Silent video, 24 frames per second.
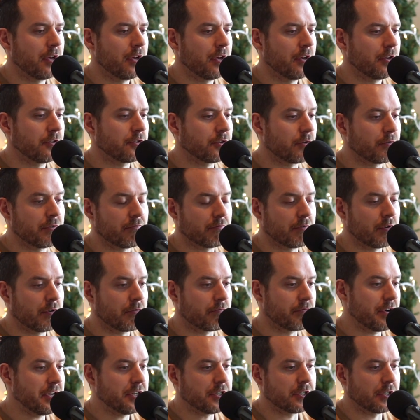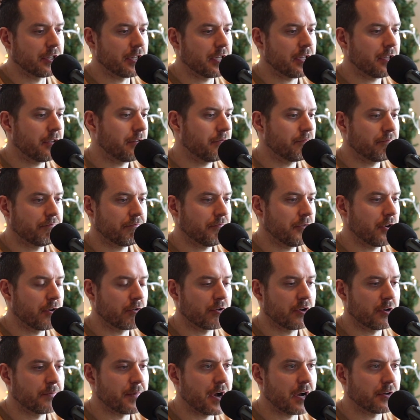So originally,
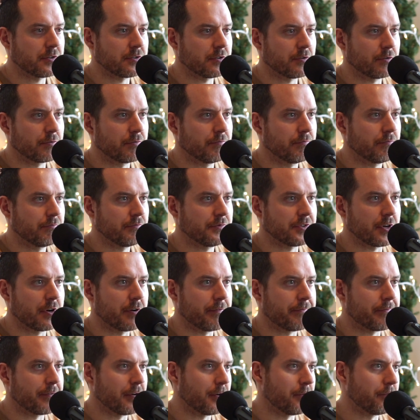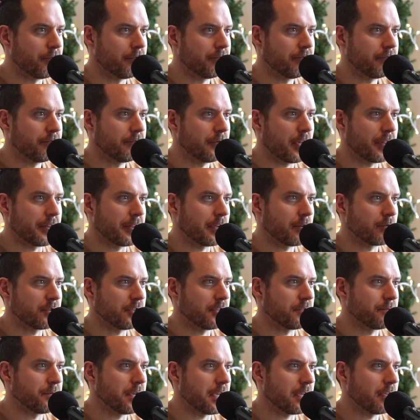Good Monster started from nothing. It was
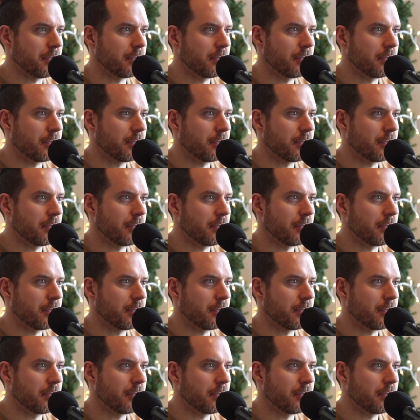just me.